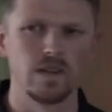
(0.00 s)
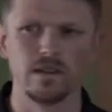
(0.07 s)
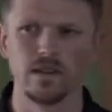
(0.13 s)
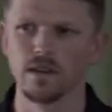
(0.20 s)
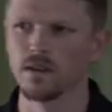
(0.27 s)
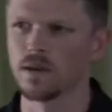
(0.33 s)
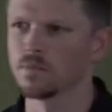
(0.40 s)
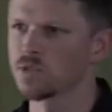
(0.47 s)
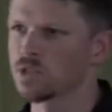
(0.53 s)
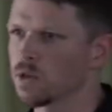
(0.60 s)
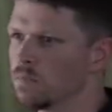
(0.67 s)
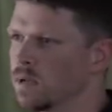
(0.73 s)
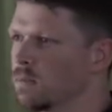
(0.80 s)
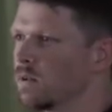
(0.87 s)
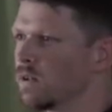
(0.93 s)
then I'm
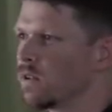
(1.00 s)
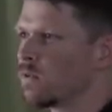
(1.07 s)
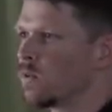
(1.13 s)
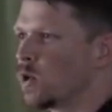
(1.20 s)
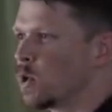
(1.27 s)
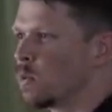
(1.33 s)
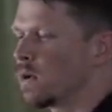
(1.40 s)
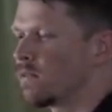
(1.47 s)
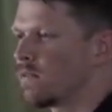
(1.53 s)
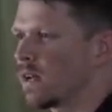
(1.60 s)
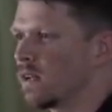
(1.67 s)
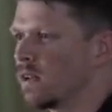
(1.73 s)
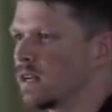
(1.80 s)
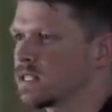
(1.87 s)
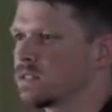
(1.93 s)
sure people in the room have
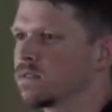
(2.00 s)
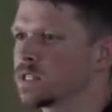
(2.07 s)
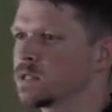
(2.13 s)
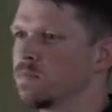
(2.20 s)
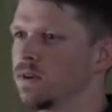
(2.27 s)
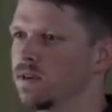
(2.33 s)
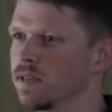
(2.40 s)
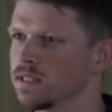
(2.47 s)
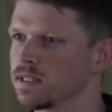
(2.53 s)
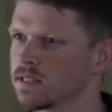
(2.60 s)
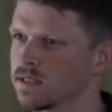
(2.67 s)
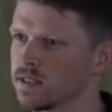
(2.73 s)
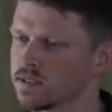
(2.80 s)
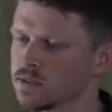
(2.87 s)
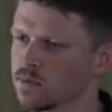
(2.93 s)
had lots of
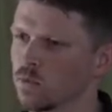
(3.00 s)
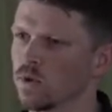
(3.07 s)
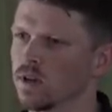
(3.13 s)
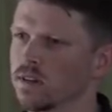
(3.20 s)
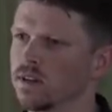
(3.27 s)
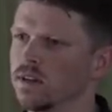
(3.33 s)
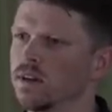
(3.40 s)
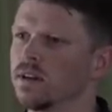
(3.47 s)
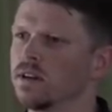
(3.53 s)
experiences with